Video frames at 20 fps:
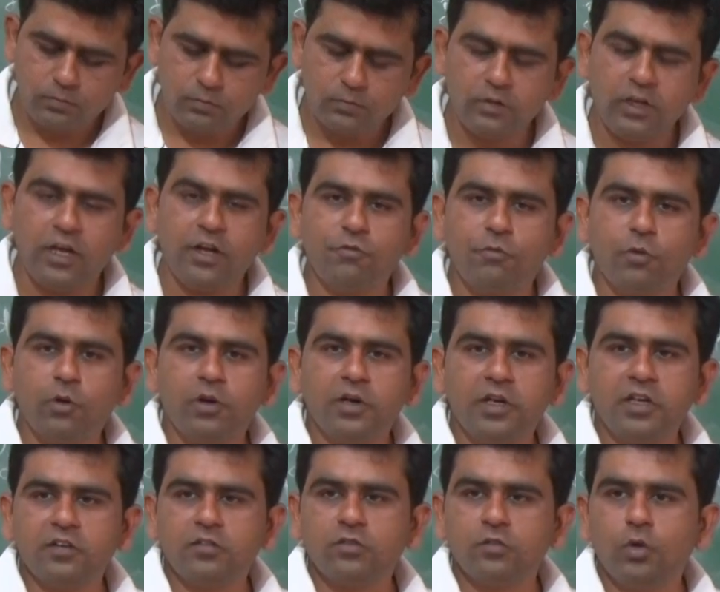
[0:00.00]
Therefore,
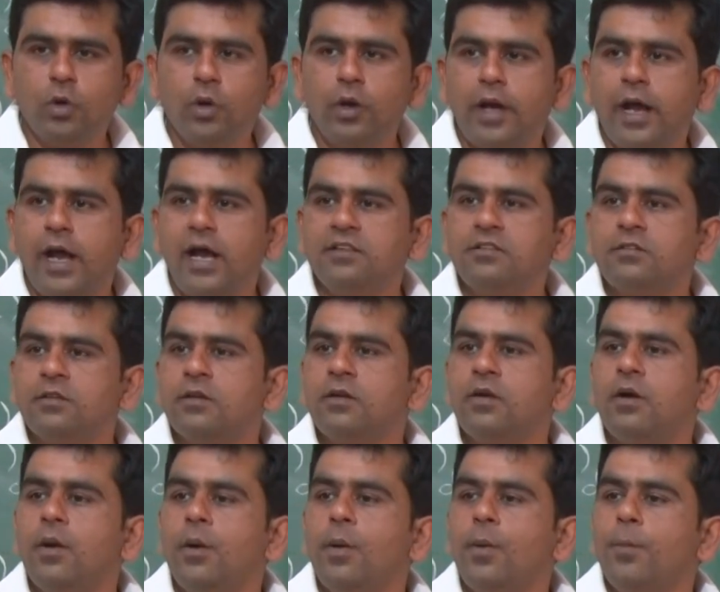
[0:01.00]
it is known as
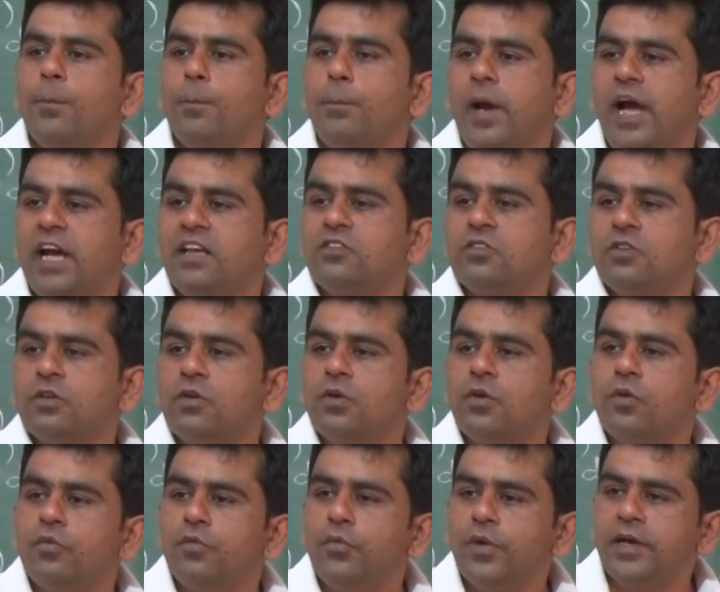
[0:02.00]
match
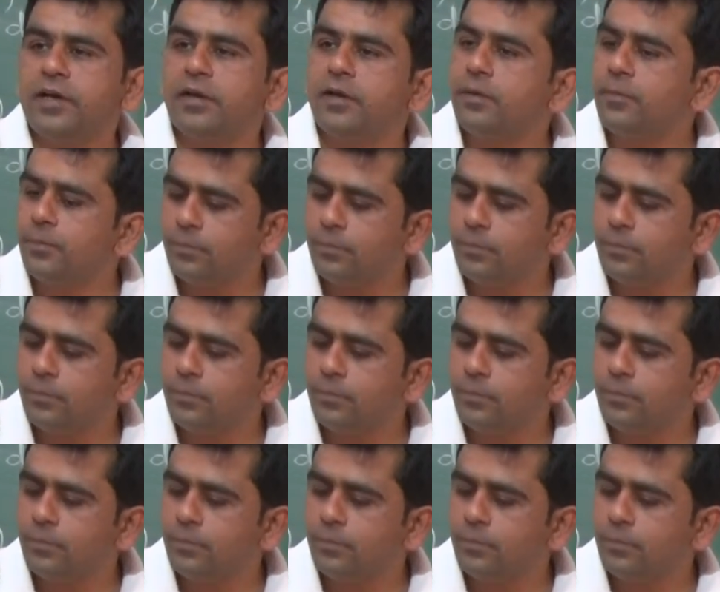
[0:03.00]
filter.